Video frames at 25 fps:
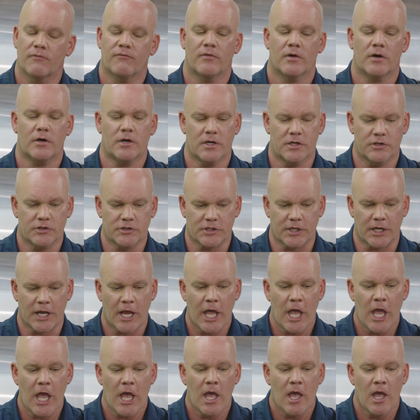Very interesting.
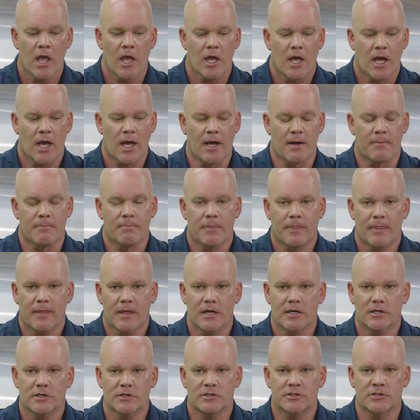
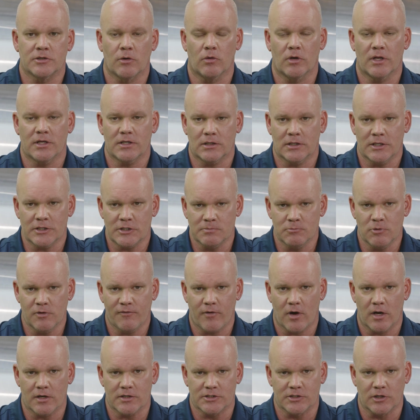So let's move
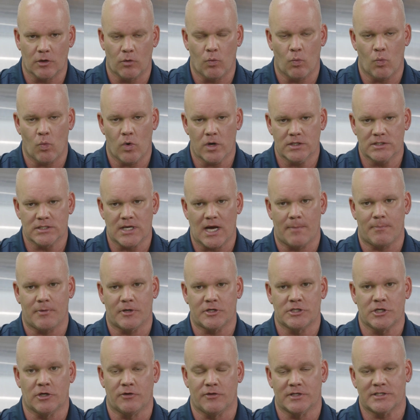on. So one topic
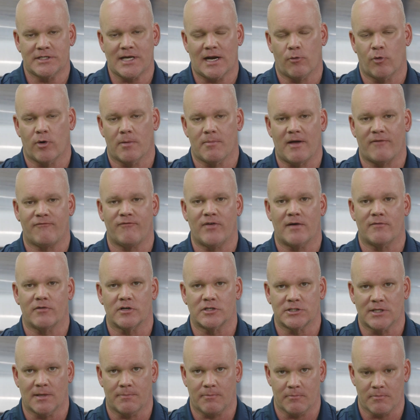too, and this is kind of one of my favorite
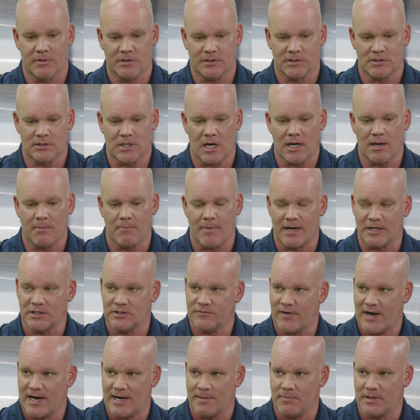supplements to talk about, is
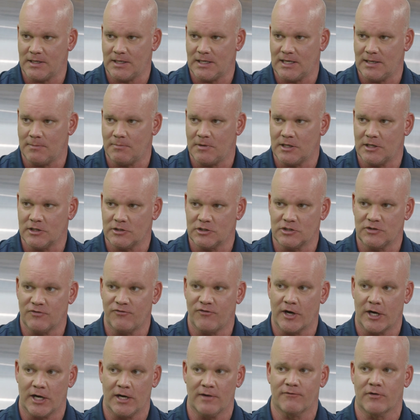vitamin D, because it's
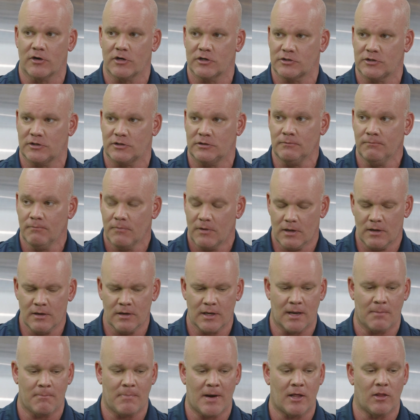very versatile.
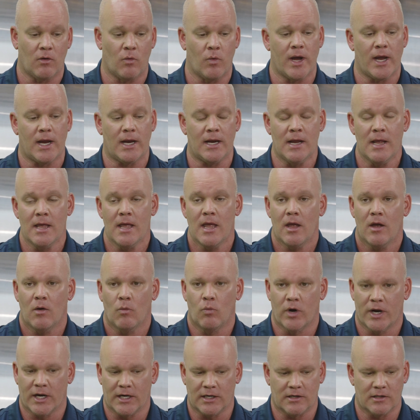And by the way,
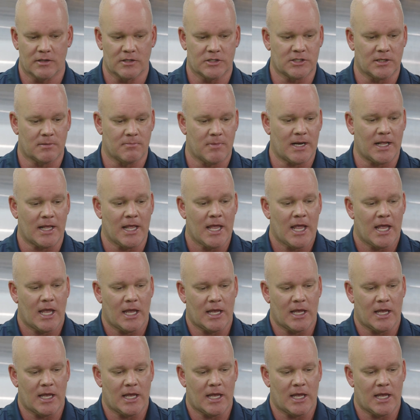we'll get into this in a minute.